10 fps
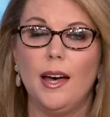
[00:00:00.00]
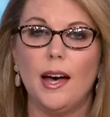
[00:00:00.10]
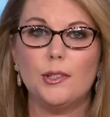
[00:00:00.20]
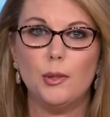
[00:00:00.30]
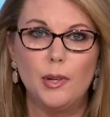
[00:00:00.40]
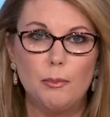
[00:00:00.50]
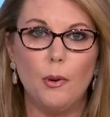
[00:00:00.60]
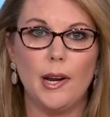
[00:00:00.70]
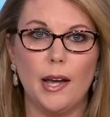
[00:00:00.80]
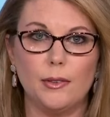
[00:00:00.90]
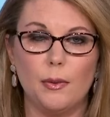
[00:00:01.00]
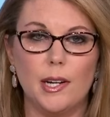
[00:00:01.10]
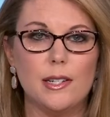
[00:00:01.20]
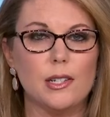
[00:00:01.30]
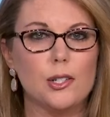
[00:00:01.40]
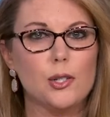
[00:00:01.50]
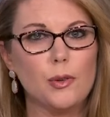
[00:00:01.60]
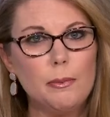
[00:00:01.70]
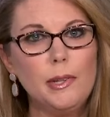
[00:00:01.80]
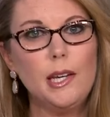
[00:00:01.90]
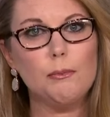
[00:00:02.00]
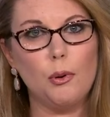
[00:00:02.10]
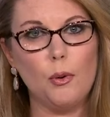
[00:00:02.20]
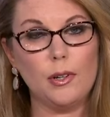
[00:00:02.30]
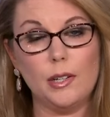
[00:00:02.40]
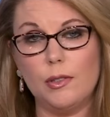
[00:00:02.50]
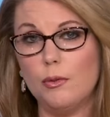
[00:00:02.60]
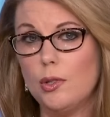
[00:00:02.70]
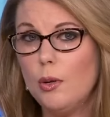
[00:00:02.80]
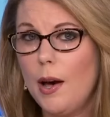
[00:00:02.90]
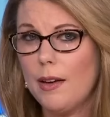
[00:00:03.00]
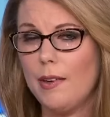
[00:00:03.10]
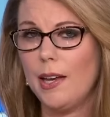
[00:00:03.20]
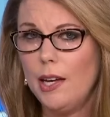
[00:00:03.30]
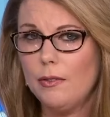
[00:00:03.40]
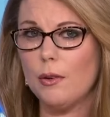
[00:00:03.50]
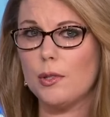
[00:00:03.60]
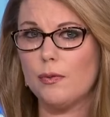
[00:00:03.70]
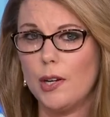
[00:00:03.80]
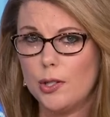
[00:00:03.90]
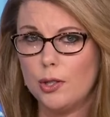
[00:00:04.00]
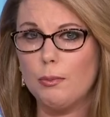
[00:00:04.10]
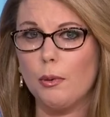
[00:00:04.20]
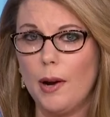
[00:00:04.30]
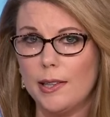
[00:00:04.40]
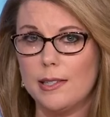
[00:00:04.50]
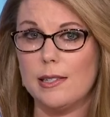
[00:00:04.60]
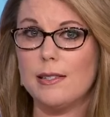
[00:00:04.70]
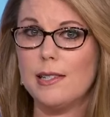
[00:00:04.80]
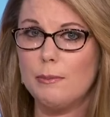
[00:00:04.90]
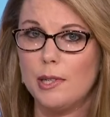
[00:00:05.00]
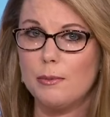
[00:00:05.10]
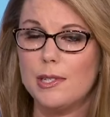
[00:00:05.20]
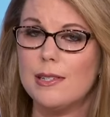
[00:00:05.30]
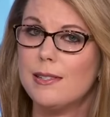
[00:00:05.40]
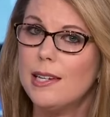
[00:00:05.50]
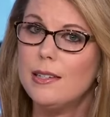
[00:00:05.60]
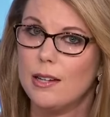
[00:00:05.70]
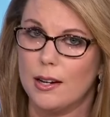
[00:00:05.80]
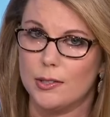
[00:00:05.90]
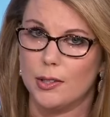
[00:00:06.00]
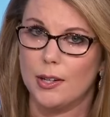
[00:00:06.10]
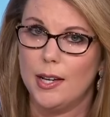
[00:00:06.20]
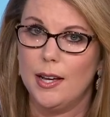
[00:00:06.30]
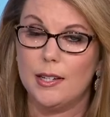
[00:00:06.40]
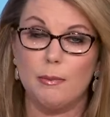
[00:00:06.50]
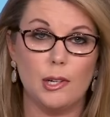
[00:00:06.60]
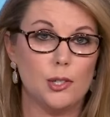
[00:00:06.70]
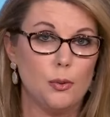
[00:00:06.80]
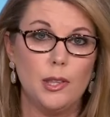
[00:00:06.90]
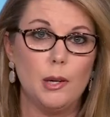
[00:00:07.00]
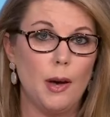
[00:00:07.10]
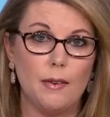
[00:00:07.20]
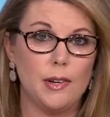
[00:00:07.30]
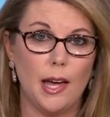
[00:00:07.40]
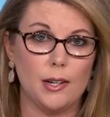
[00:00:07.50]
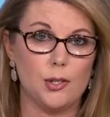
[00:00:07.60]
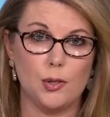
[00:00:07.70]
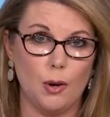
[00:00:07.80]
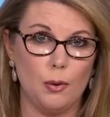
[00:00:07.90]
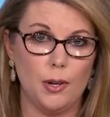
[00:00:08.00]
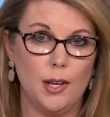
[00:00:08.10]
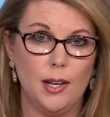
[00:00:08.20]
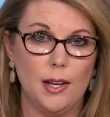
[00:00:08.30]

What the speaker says: I do want to point out, though, that it is extremely important if you do have any of those facial paralysis symptoms to see a doctor to make sure that you haven't had a stroke.